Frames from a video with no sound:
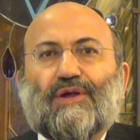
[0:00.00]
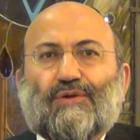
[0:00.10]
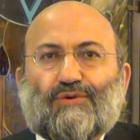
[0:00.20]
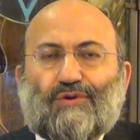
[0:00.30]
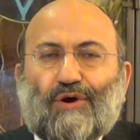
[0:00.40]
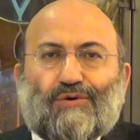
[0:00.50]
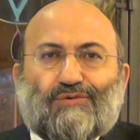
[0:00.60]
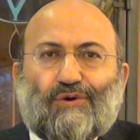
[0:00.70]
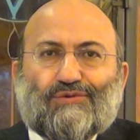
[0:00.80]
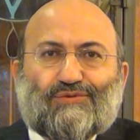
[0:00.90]
You know,
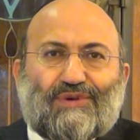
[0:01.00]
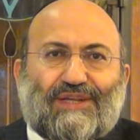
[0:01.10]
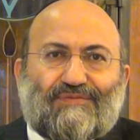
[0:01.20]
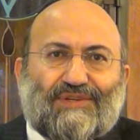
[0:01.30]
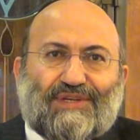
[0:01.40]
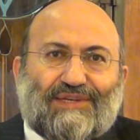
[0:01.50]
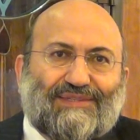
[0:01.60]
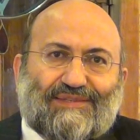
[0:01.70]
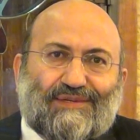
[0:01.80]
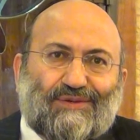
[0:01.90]
those who live in
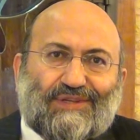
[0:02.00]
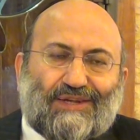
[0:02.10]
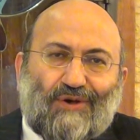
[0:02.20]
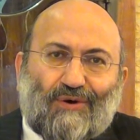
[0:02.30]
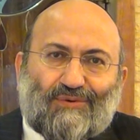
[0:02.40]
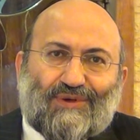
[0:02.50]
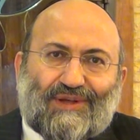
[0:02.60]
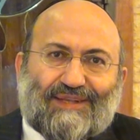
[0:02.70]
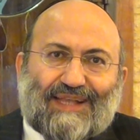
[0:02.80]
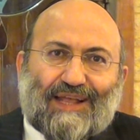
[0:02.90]
East, they know
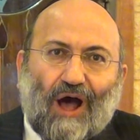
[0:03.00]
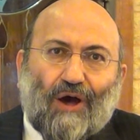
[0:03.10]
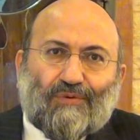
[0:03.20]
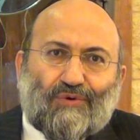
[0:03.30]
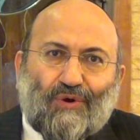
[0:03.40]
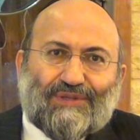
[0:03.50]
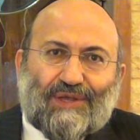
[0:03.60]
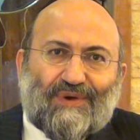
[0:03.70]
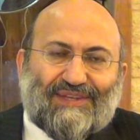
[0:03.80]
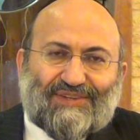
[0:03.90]
that how cold the
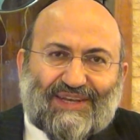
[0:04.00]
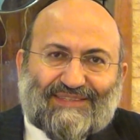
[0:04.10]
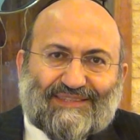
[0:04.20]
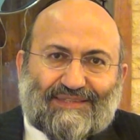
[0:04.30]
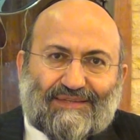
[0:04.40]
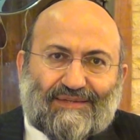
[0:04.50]
weather gets.